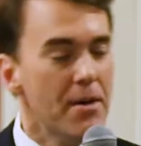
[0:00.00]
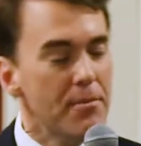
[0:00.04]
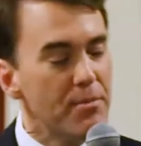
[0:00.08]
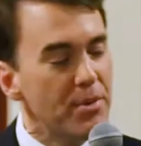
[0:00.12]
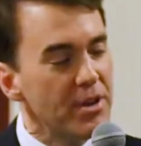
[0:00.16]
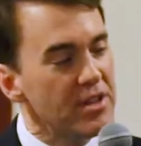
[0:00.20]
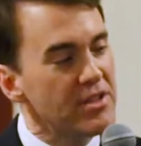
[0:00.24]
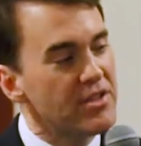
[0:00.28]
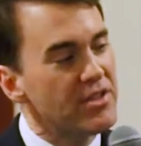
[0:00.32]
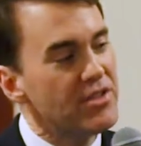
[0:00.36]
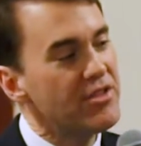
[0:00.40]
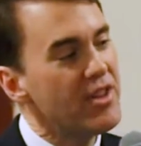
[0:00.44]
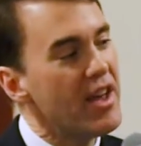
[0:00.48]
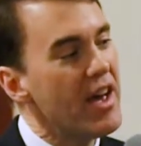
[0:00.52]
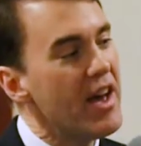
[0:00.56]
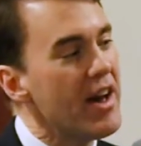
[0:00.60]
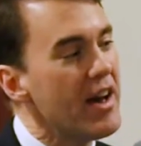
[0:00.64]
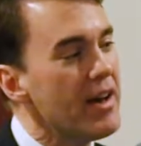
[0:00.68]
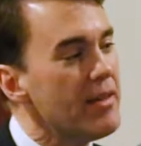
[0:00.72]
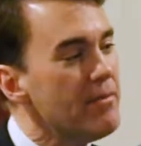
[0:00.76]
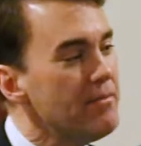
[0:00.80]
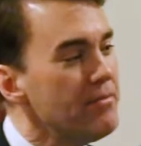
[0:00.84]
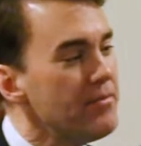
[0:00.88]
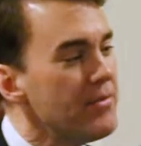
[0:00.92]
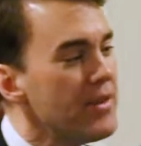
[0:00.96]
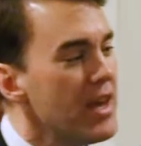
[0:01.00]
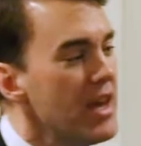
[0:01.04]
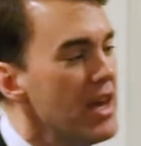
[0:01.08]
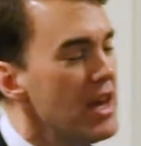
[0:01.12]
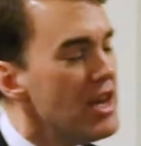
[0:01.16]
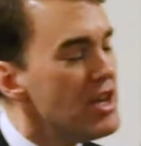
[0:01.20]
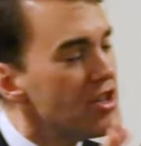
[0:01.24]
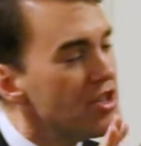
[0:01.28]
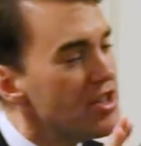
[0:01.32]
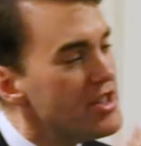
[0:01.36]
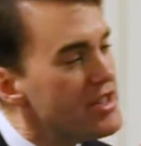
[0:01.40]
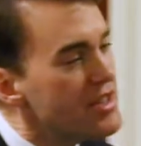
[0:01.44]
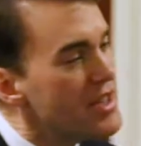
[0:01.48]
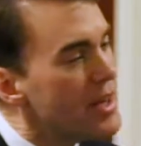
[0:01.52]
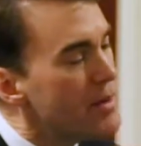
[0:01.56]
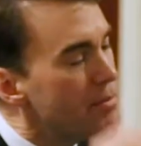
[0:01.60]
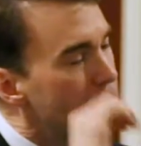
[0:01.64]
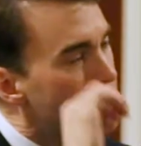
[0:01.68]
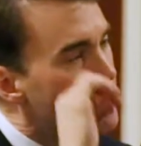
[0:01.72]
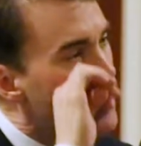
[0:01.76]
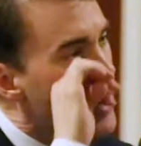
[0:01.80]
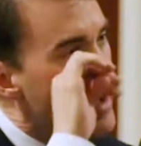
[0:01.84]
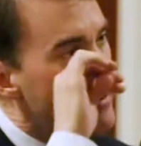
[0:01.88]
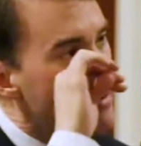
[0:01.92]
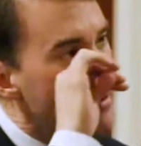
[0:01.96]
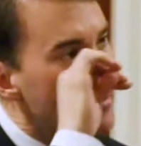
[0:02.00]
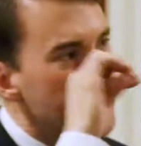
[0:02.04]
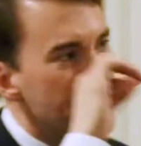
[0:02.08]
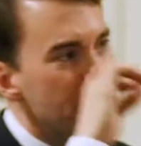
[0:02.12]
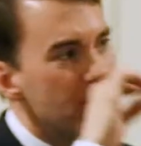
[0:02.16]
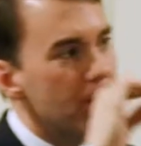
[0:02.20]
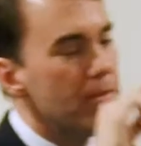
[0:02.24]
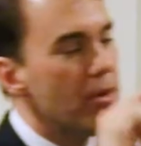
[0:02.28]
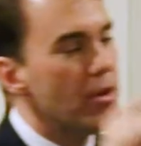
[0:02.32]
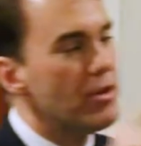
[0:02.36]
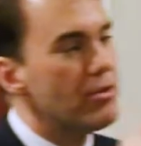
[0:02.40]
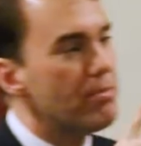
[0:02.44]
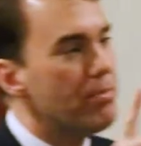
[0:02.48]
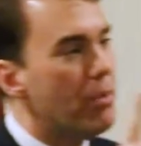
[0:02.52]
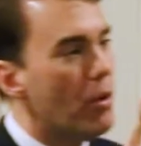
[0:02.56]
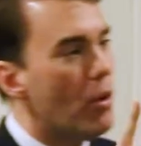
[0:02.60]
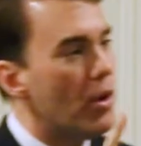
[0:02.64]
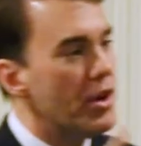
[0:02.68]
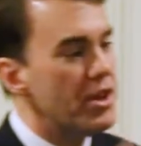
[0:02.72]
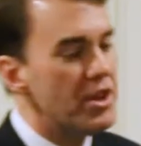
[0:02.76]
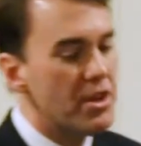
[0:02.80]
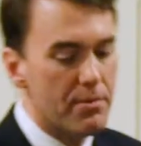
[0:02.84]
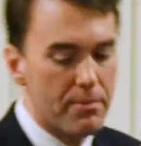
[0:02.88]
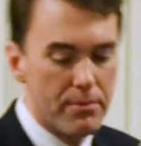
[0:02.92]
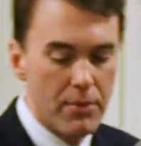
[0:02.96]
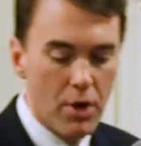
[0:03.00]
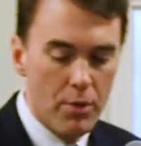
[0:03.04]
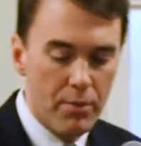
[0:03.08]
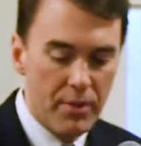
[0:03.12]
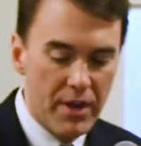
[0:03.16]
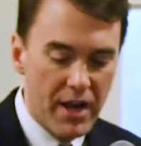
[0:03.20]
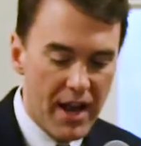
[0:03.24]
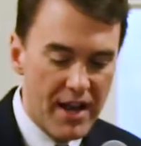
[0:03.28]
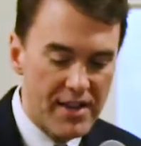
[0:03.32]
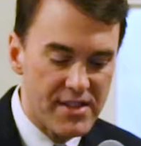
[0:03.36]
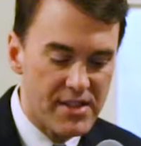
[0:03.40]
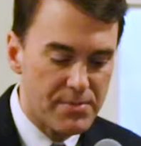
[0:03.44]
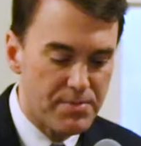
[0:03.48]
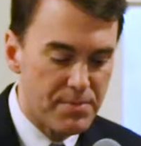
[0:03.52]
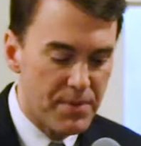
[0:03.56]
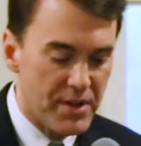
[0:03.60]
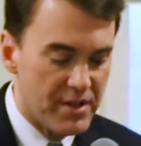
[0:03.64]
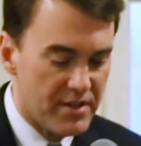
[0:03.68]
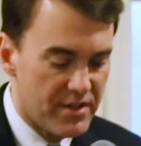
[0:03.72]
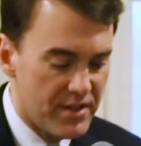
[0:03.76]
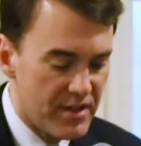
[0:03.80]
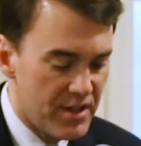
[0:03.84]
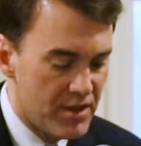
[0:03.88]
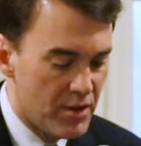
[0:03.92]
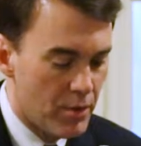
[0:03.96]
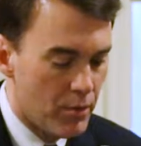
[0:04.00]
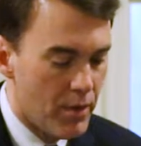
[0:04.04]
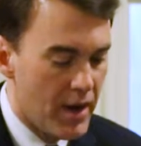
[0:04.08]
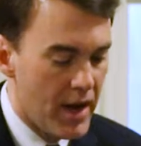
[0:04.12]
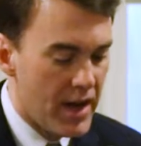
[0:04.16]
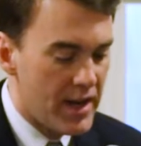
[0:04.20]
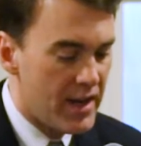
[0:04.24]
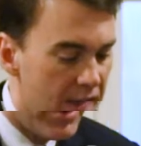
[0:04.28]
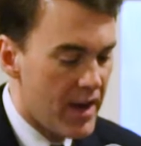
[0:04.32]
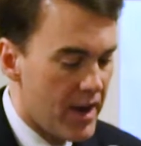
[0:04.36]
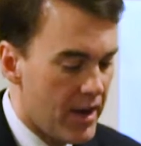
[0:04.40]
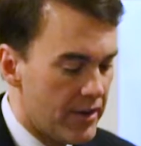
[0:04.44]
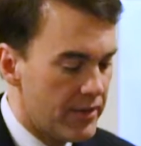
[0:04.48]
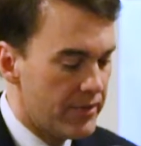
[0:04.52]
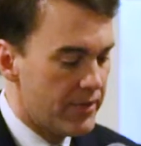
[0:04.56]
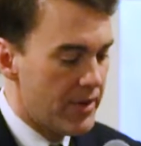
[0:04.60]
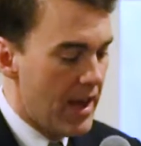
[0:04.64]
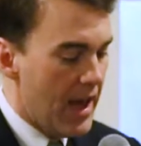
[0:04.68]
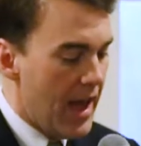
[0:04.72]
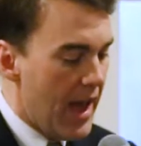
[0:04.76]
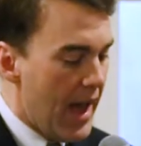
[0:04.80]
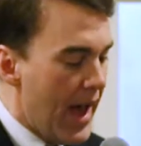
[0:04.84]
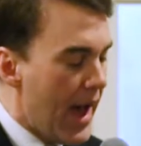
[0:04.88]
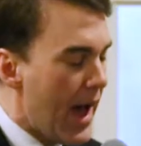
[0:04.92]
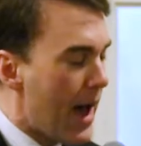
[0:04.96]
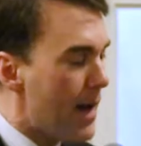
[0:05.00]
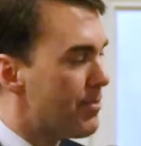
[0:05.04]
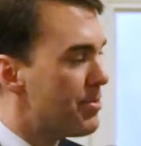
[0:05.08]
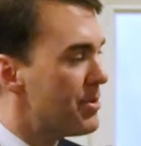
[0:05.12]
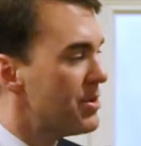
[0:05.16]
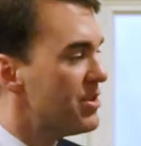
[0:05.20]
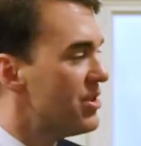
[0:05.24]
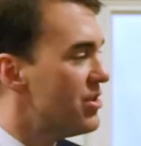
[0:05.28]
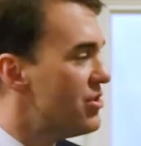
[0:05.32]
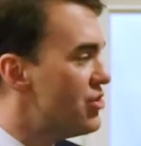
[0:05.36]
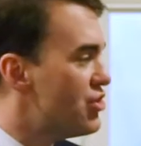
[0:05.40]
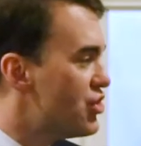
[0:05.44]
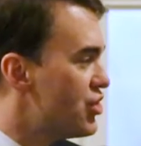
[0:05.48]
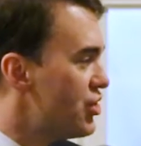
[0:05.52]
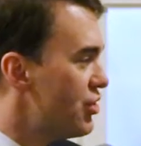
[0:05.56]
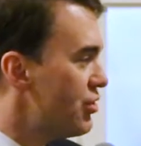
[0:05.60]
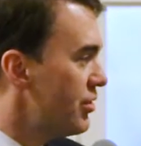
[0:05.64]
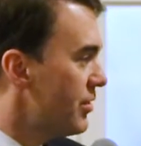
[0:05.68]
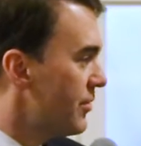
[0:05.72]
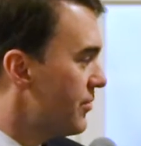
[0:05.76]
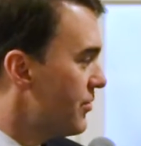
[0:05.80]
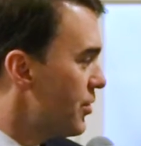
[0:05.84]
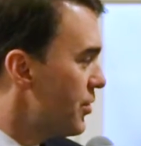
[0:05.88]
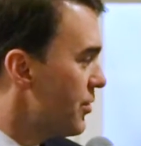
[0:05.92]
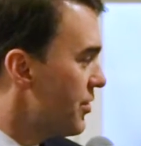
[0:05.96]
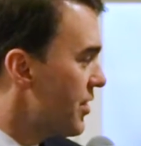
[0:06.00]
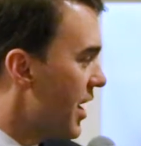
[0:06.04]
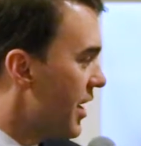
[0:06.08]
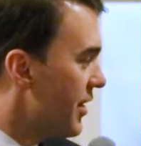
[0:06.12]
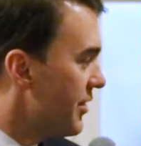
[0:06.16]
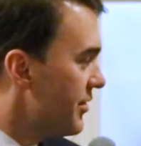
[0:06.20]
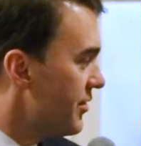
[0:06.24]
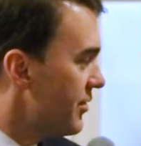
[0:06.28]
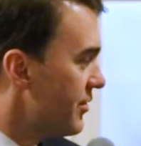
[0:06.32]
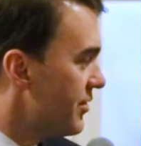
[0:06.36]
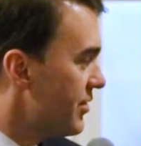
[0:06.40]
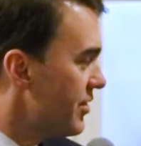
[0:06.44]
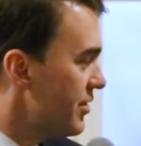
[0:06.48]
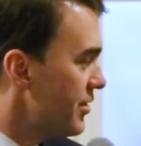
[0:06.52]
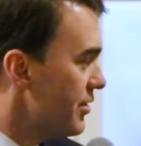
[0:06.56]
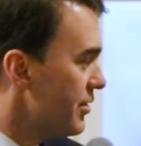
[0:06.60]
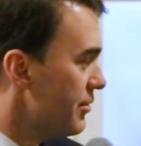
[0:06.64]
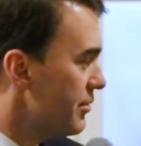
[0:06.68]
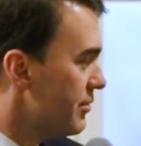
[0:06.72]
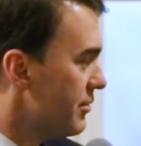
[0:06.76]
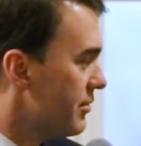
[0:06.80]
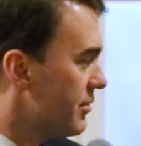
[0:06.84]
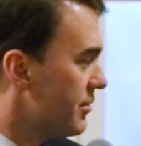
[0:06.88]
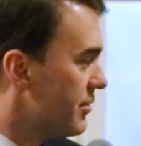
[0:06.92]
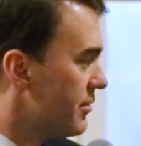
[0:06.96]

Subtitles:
But instead, she said probably the most poignant moment I spent in the White House happened in June of 2002.